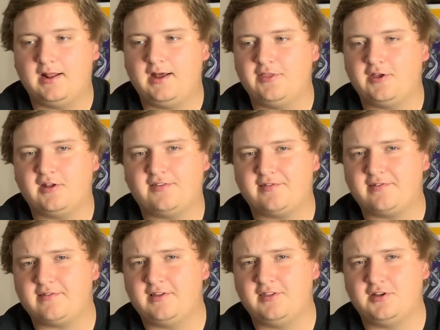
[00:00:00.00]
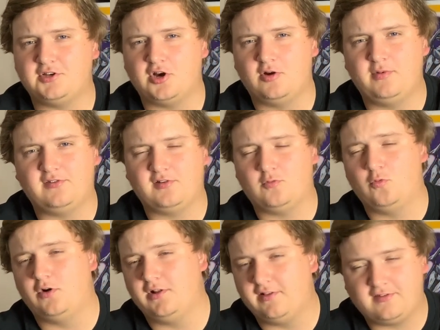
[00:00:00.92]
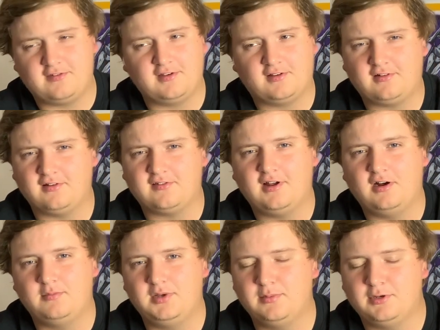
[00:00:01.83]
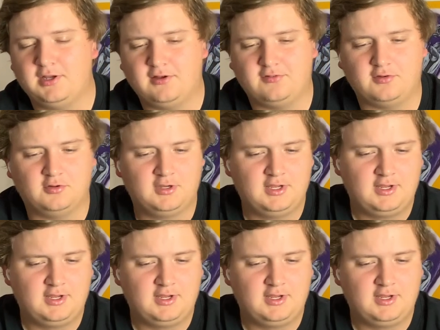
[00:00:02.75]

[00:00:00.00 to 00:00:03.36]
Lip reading: I think Kirby's like 1-6 against Alabama now, so